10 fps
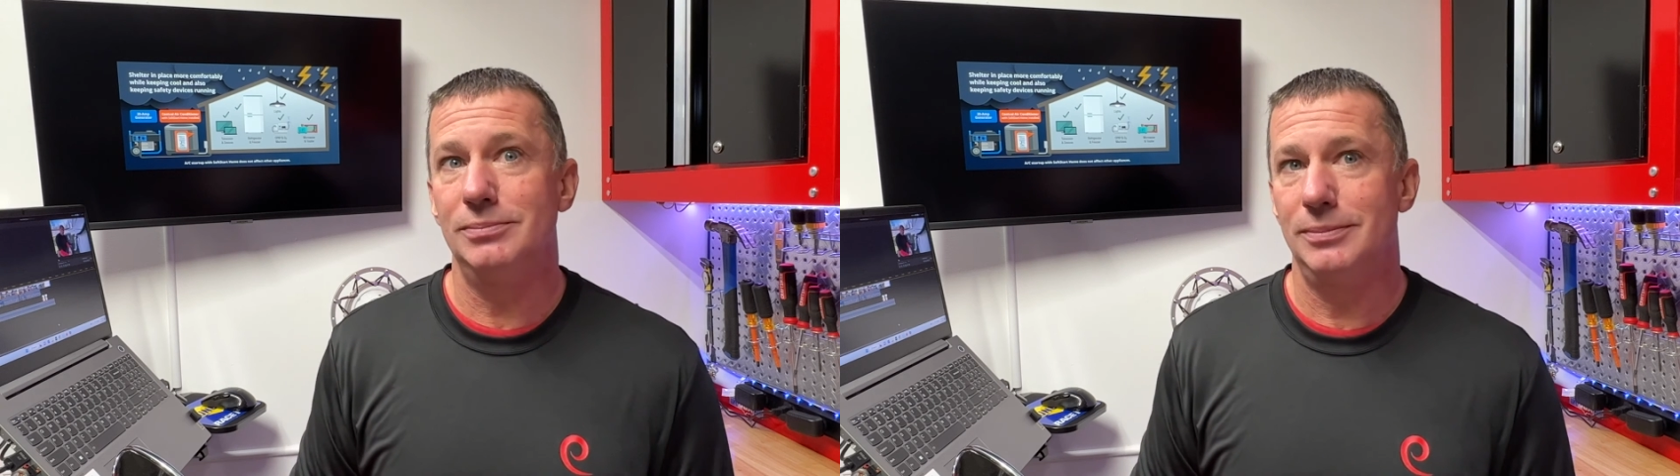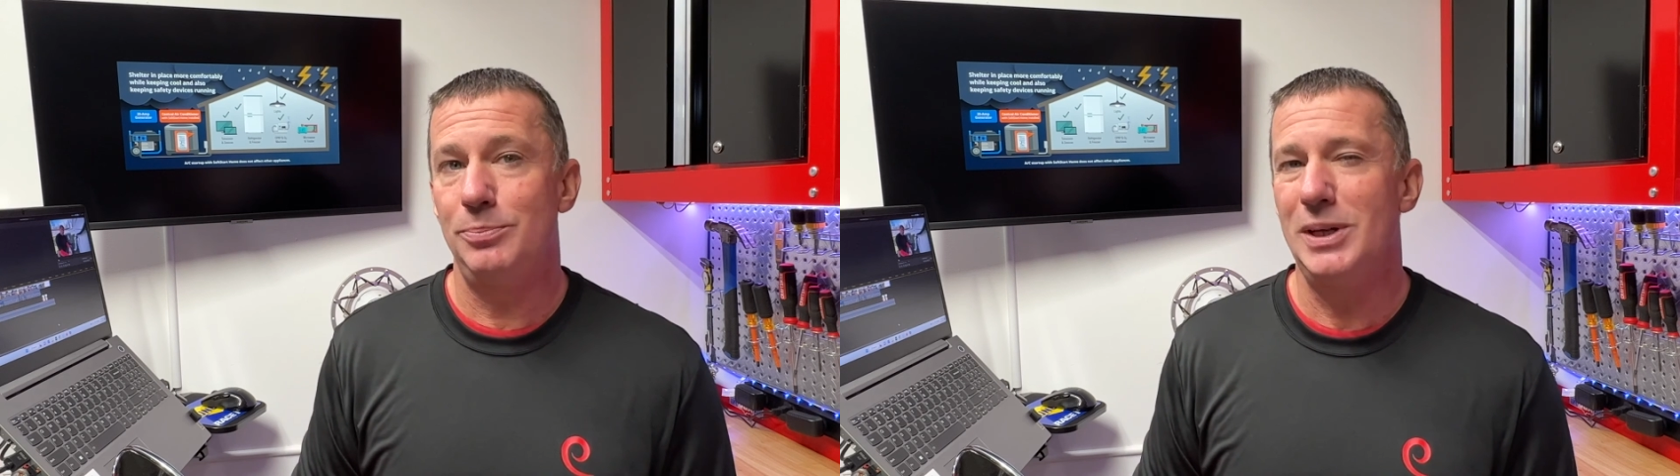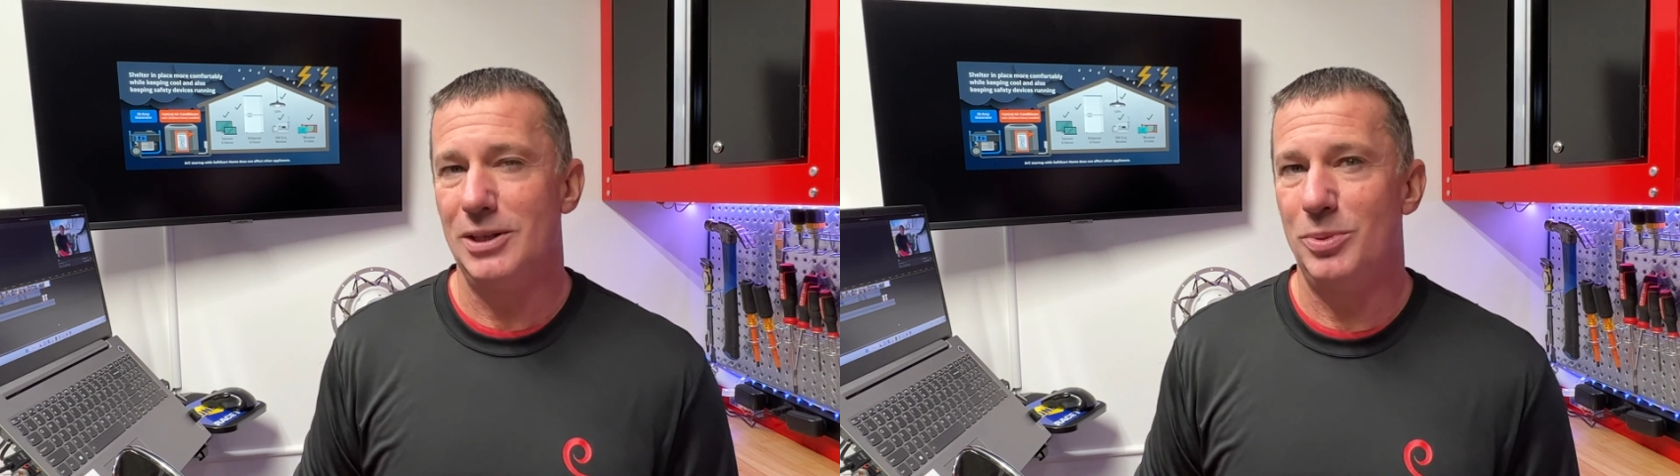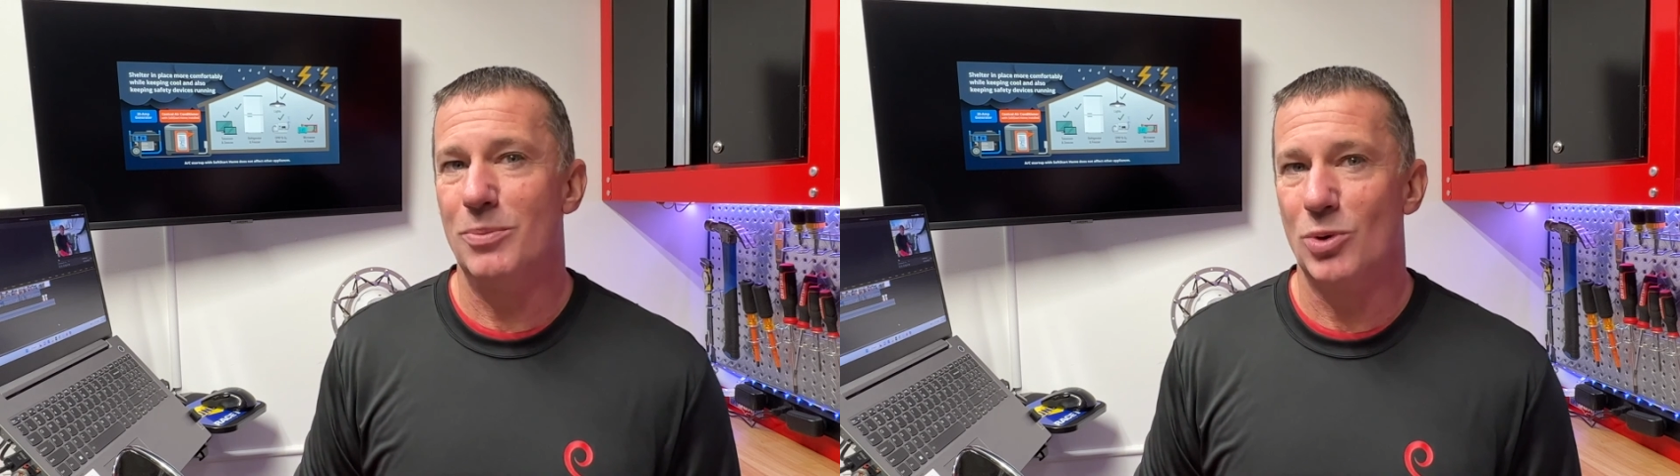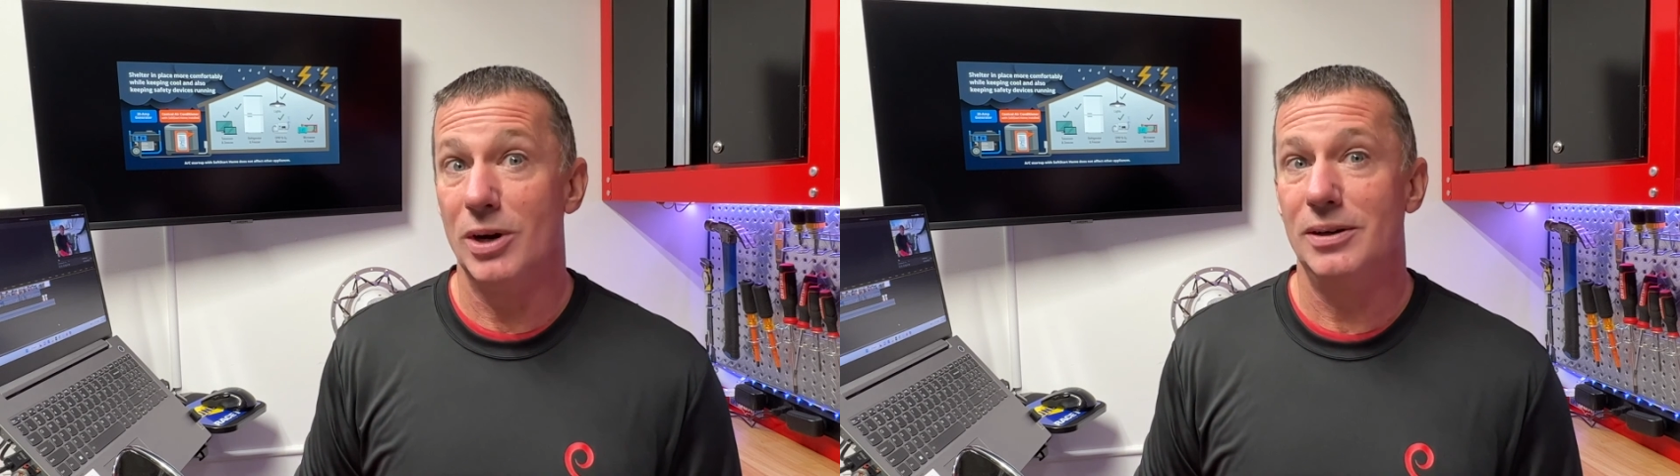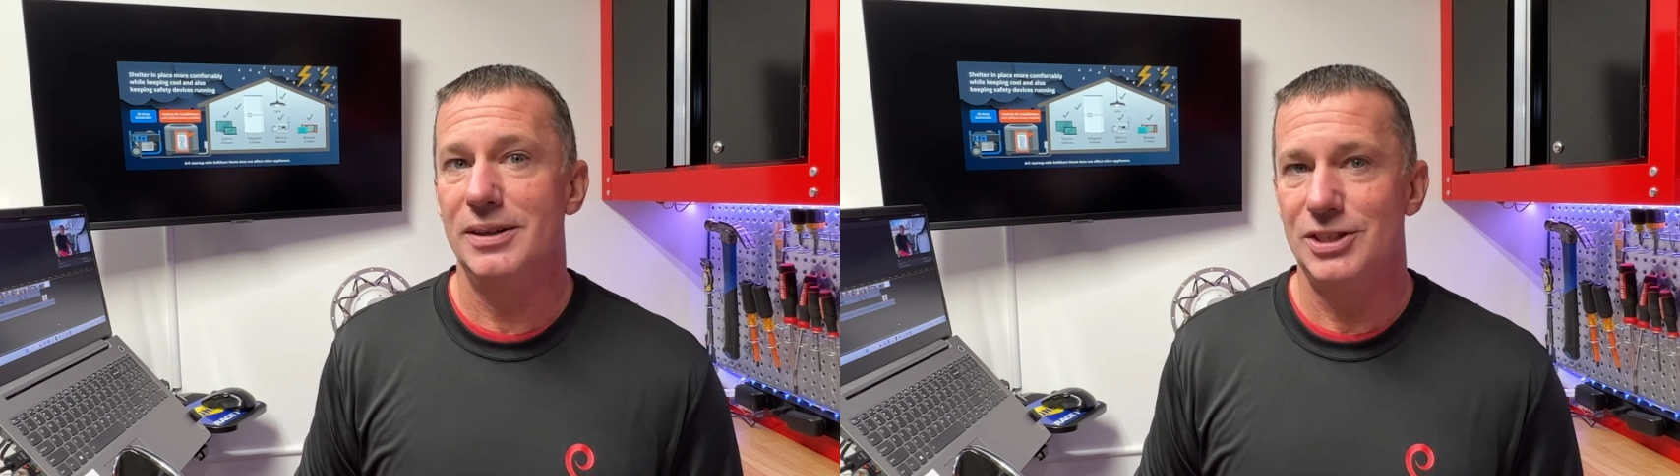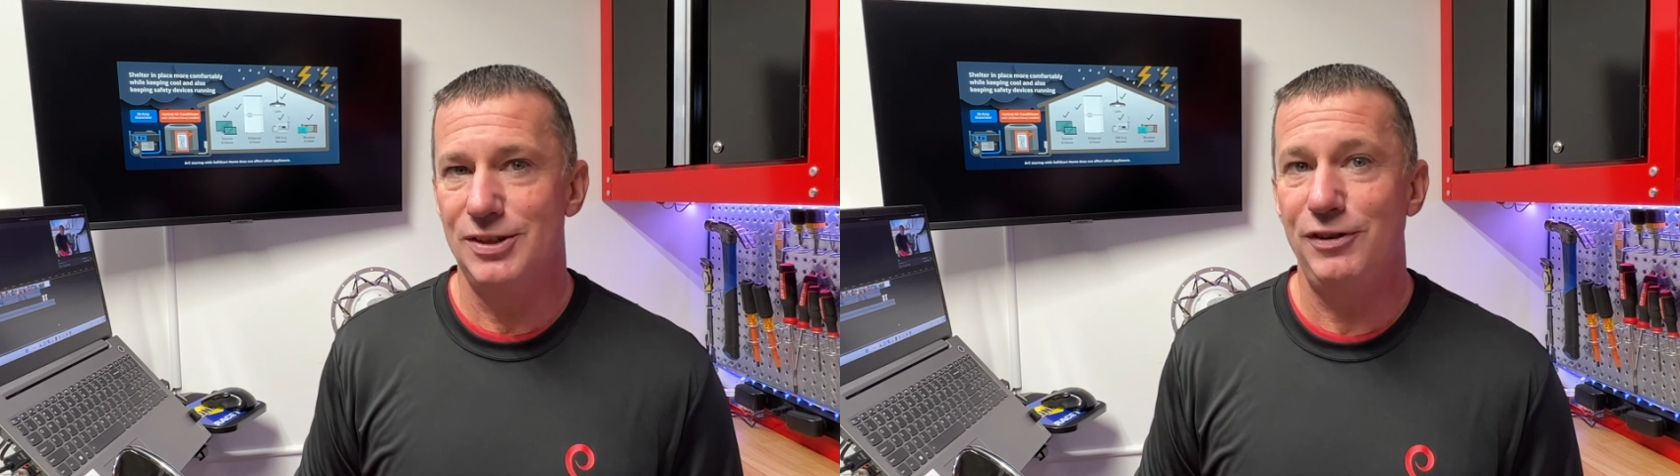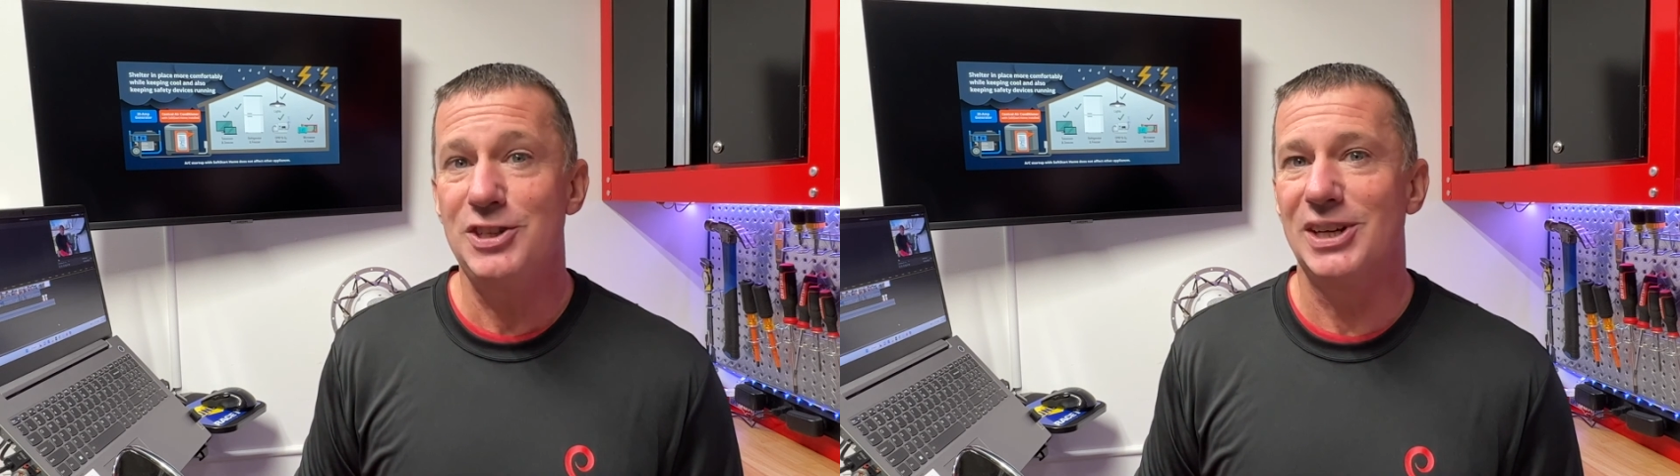be a little bit more
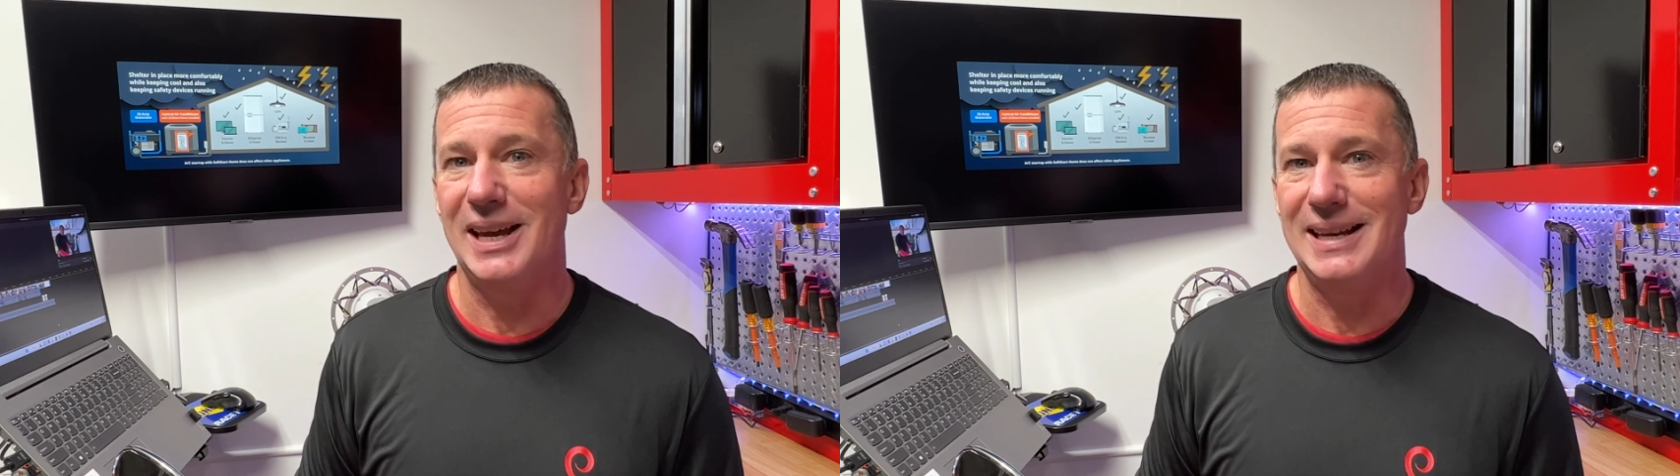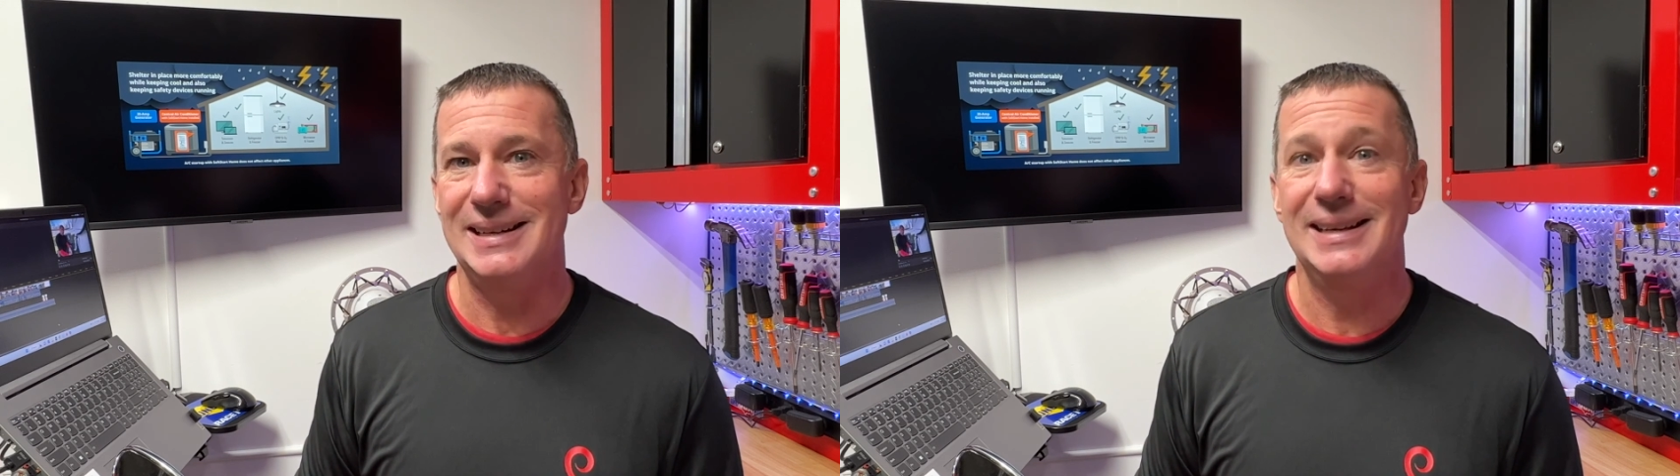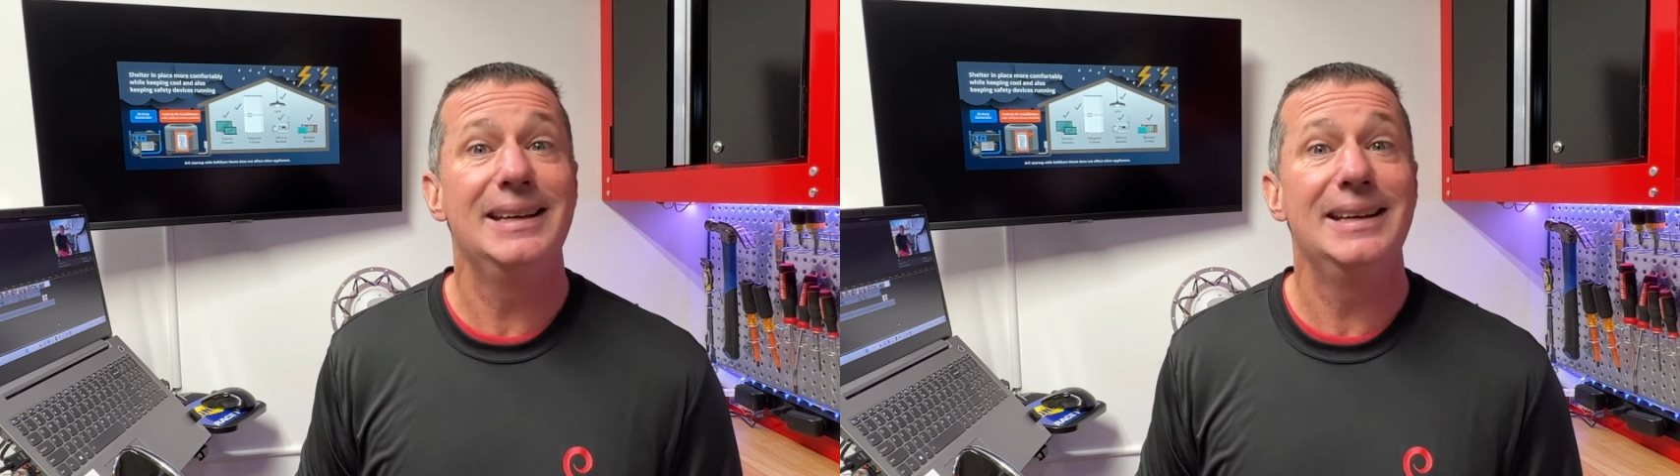sophisticated